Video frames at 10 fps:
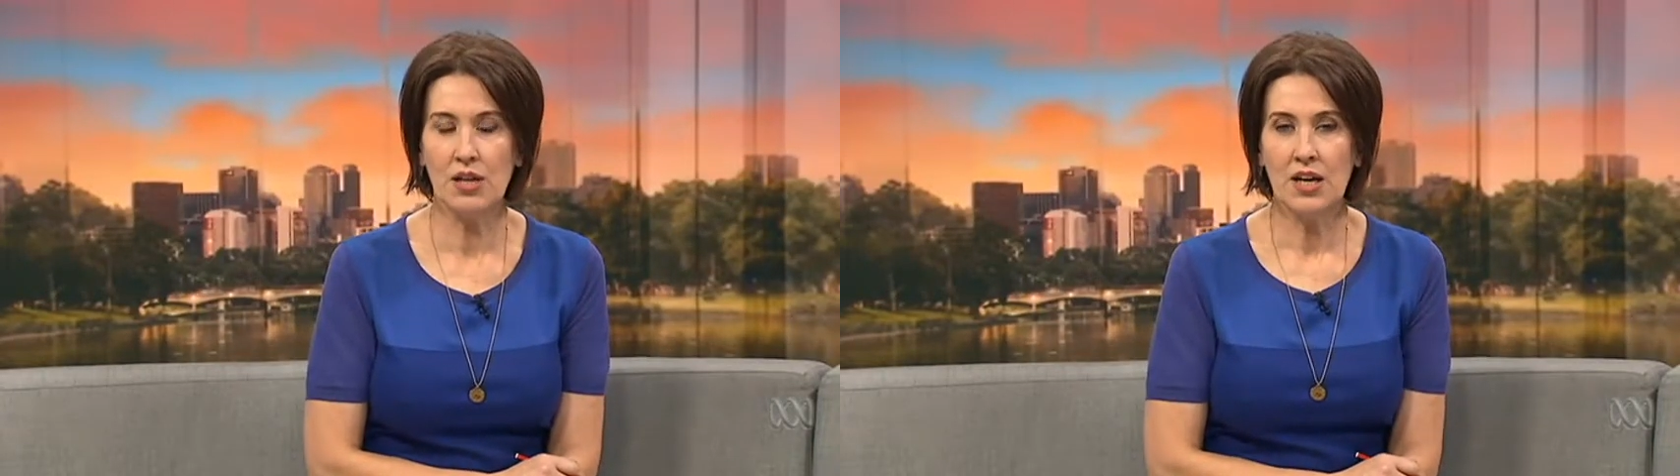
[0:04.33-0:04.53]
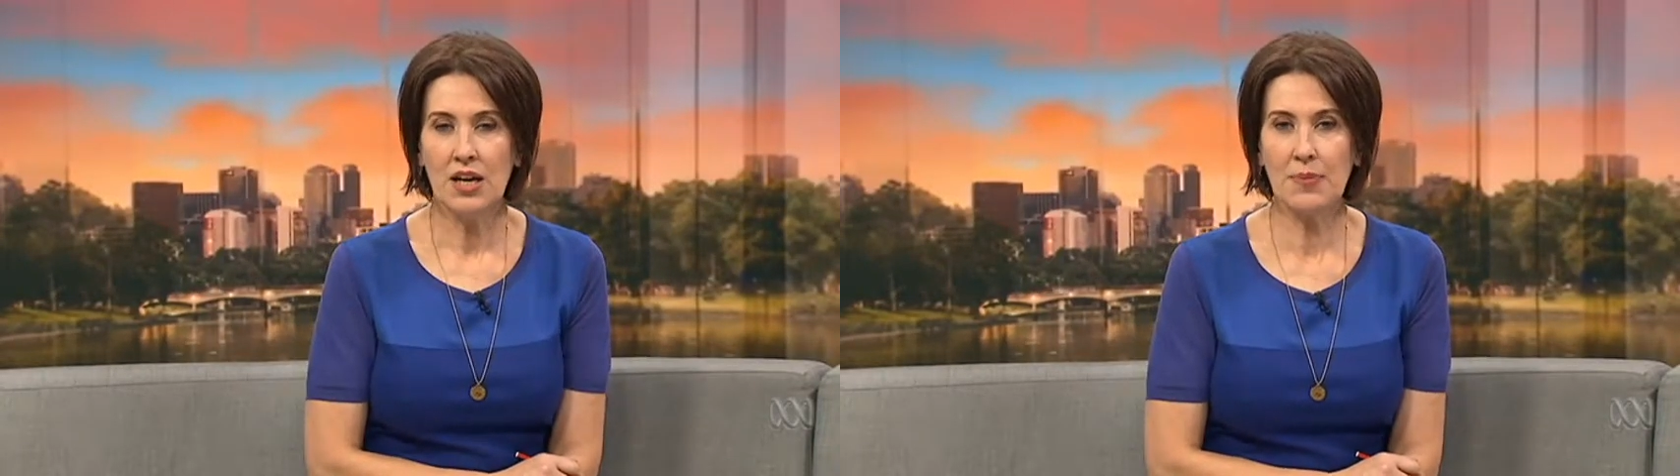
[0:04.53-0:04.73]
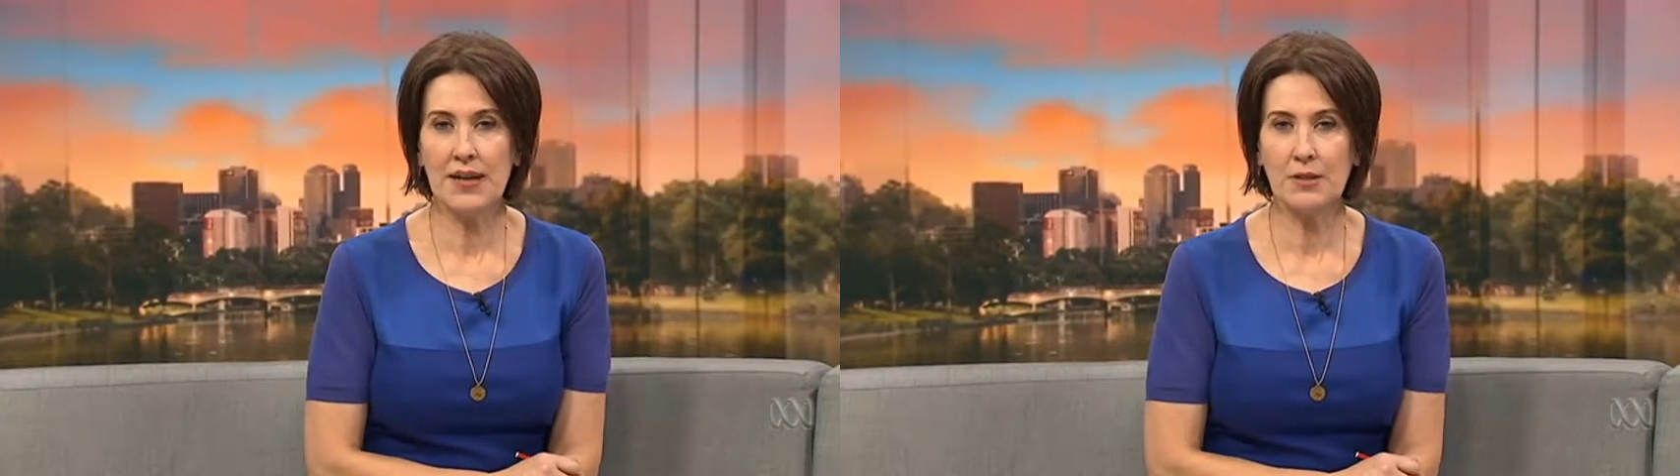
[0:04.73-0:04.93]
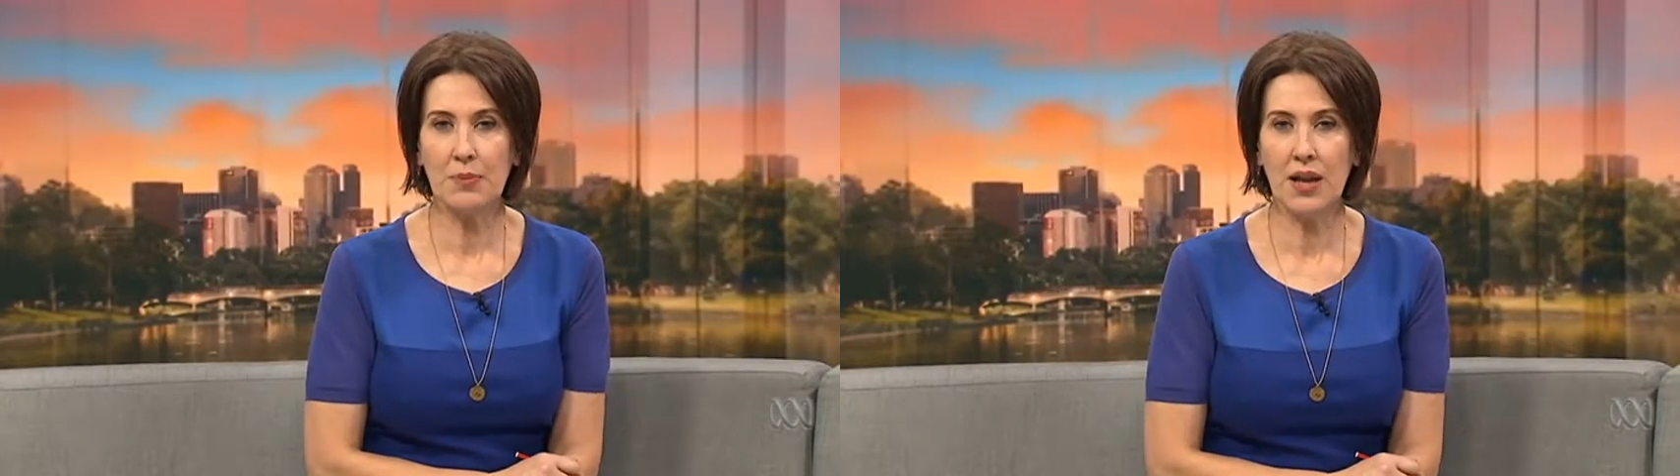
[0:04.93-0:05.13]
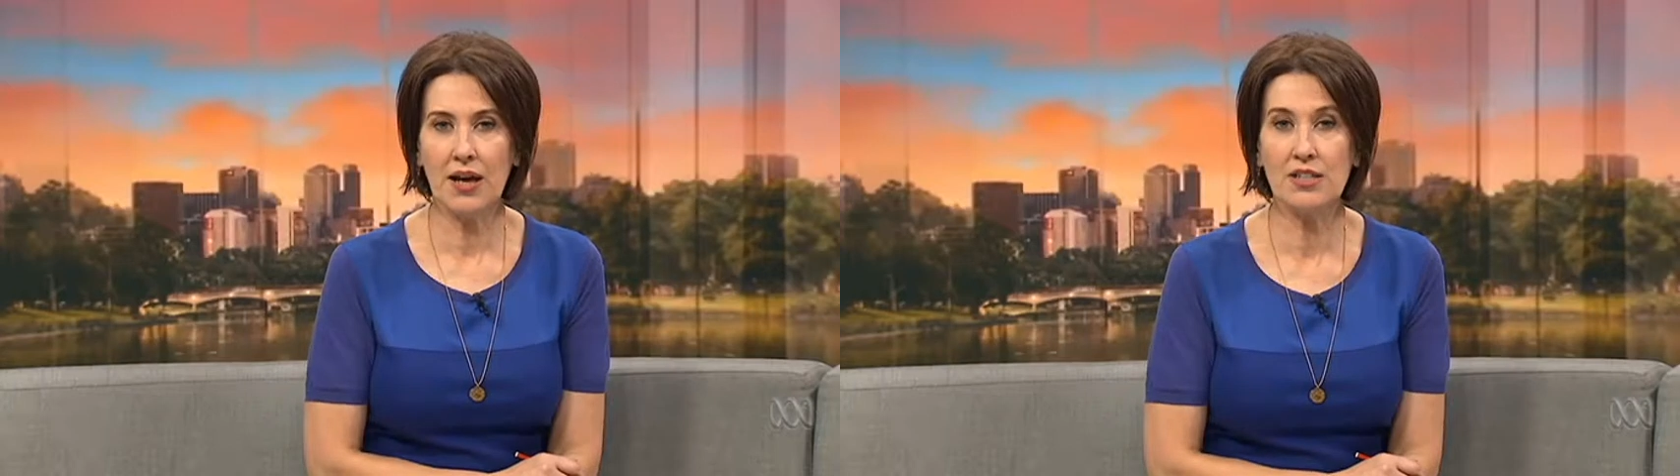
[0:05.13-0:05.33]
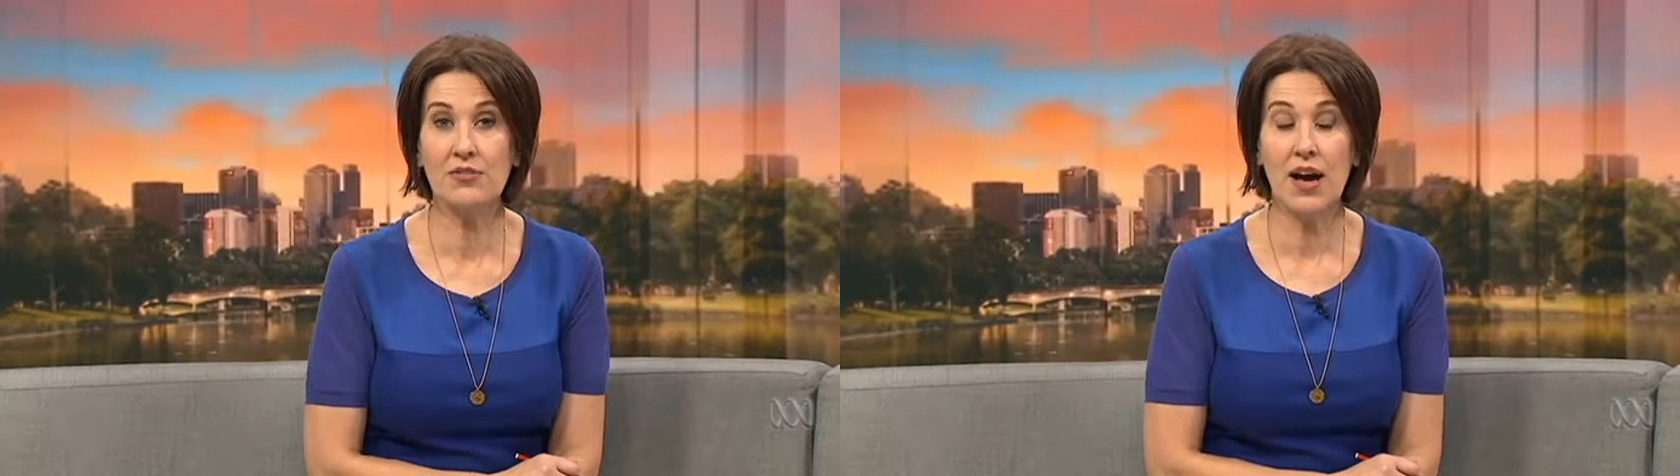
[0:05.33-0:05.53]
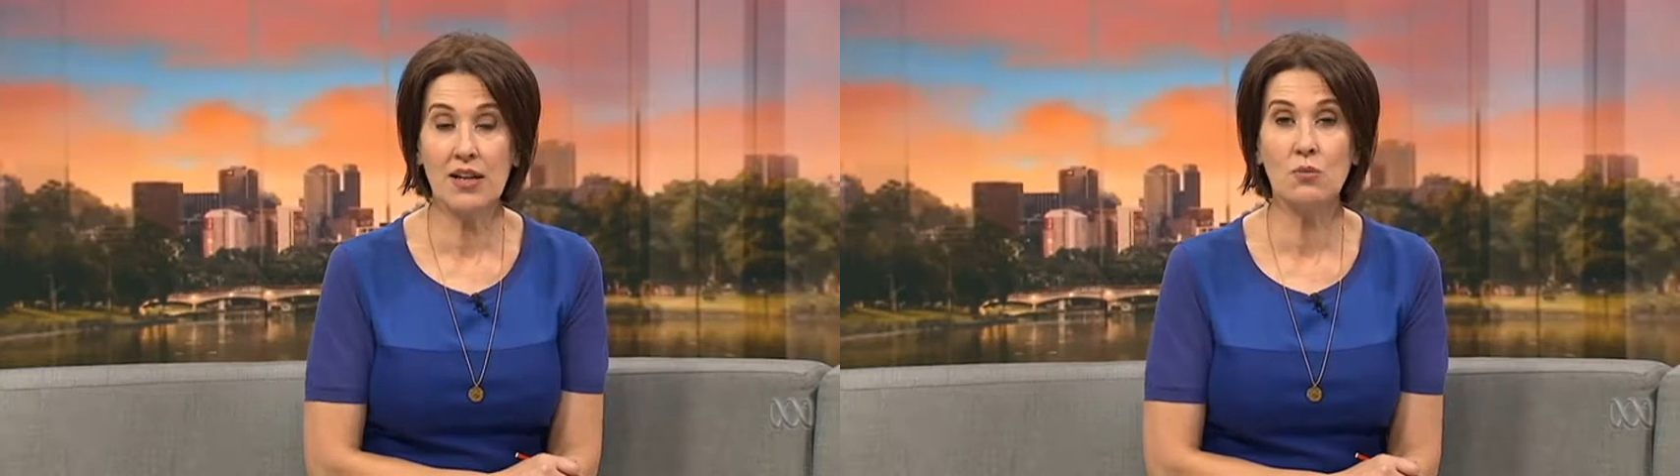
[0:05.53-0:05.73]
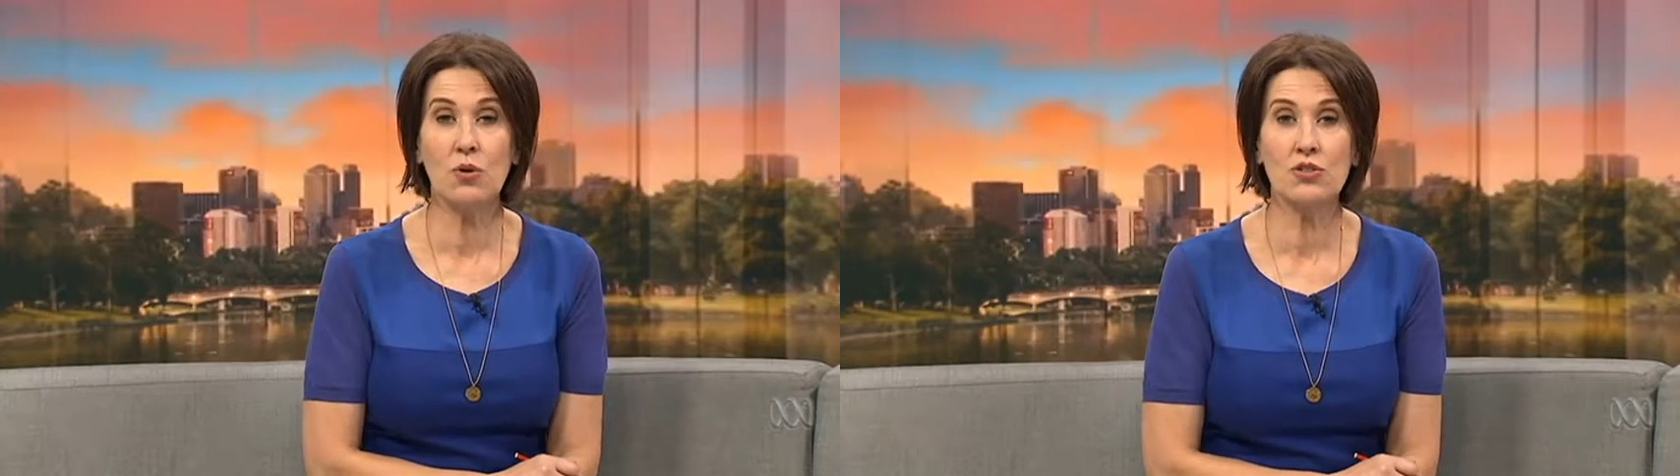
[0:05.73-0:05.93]
about the plight of
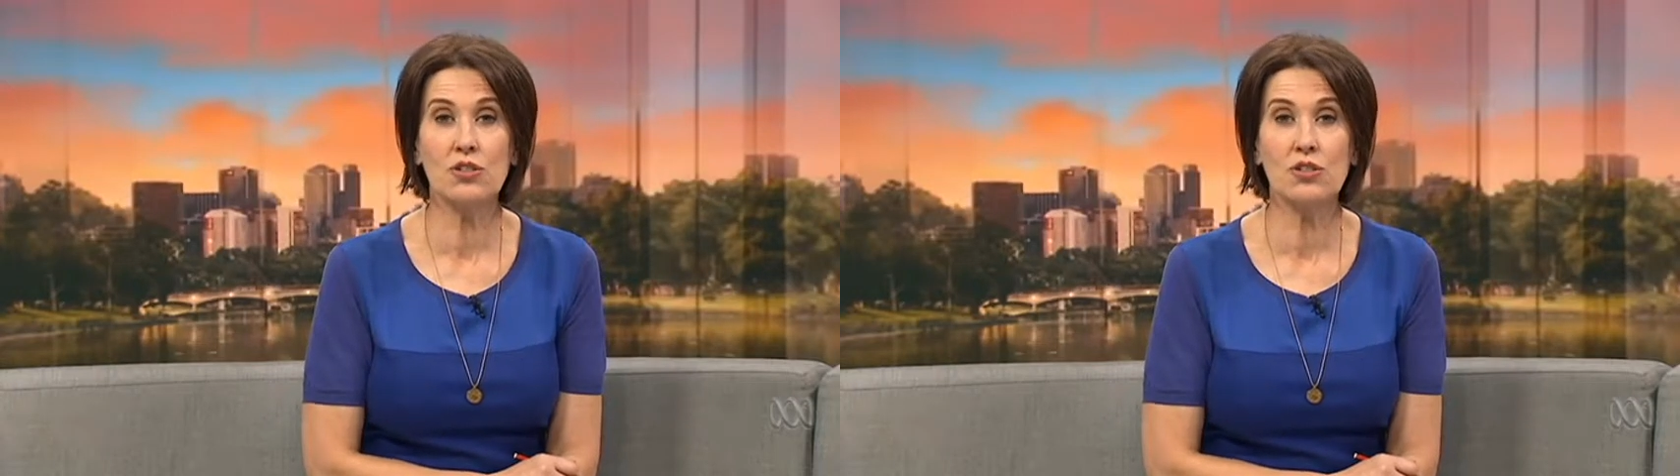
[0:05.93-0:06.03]
unwanted